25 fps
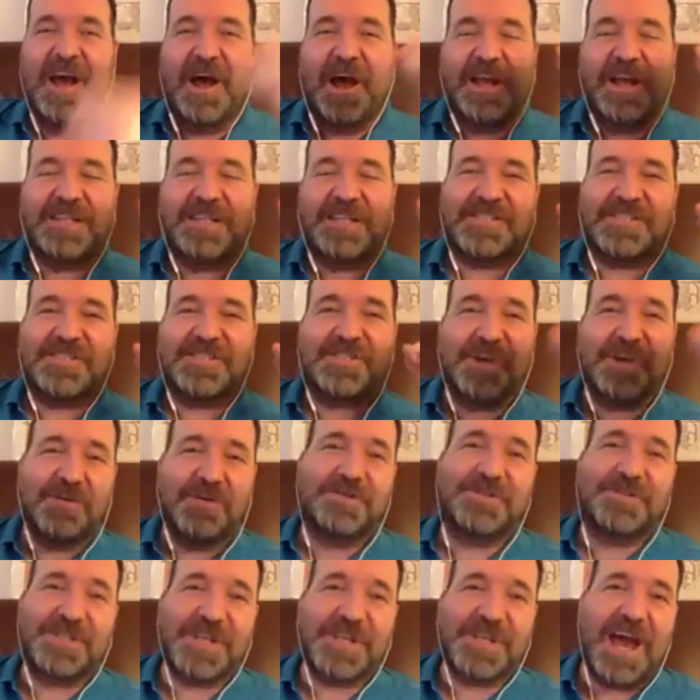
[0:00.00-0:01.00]
It's so
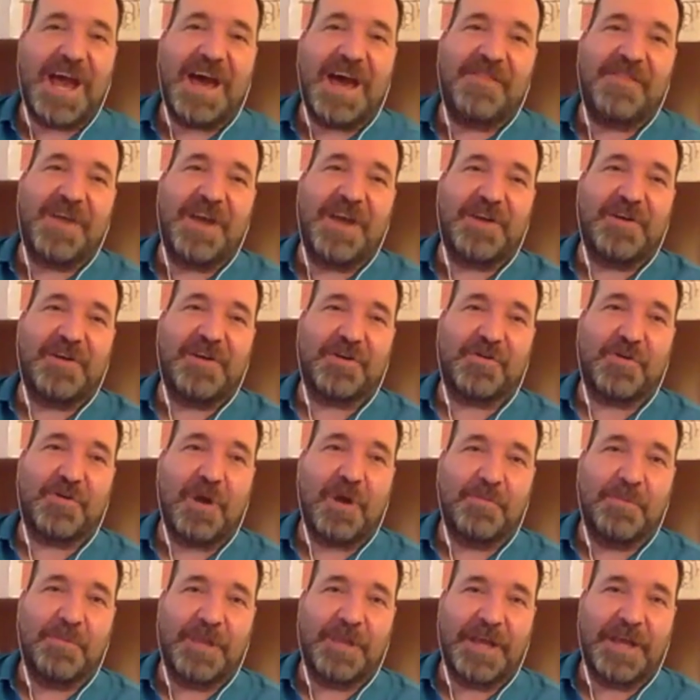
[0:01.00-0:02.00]
sad that you're
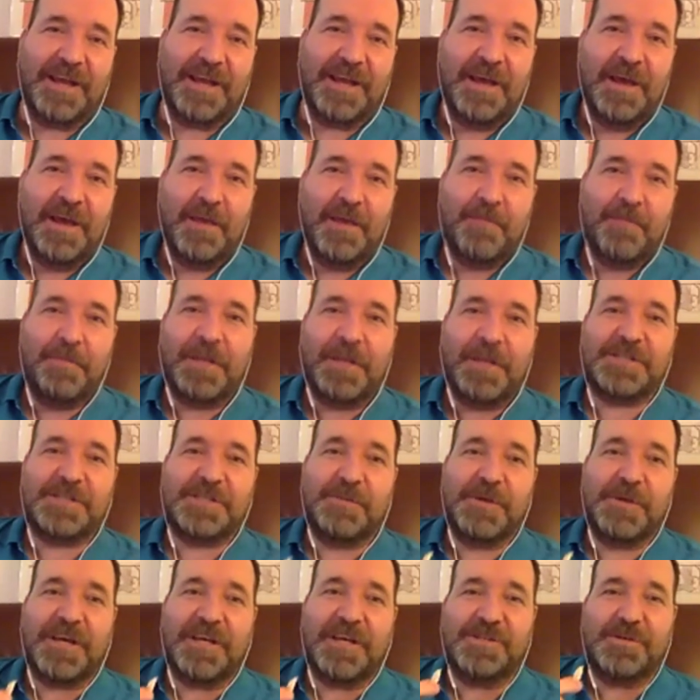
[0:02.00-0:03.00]
crumbling, but it's
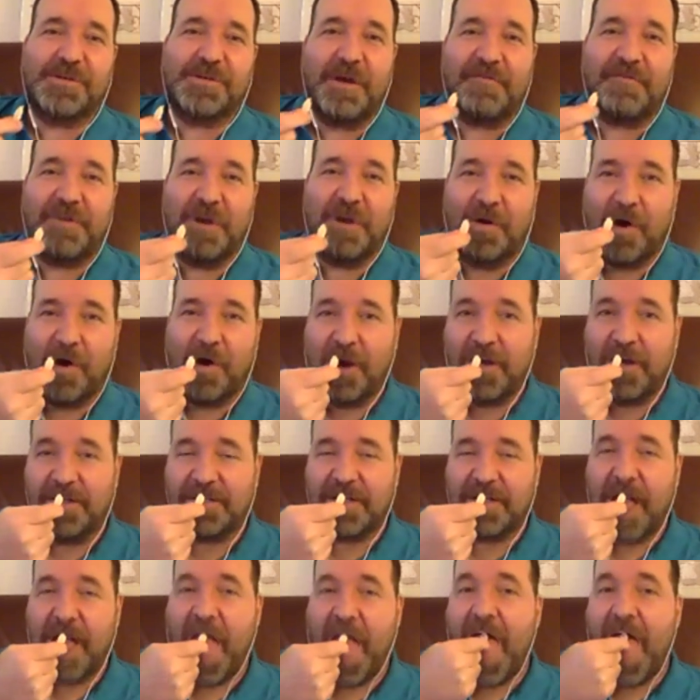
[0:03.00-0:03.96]
because you have no heart.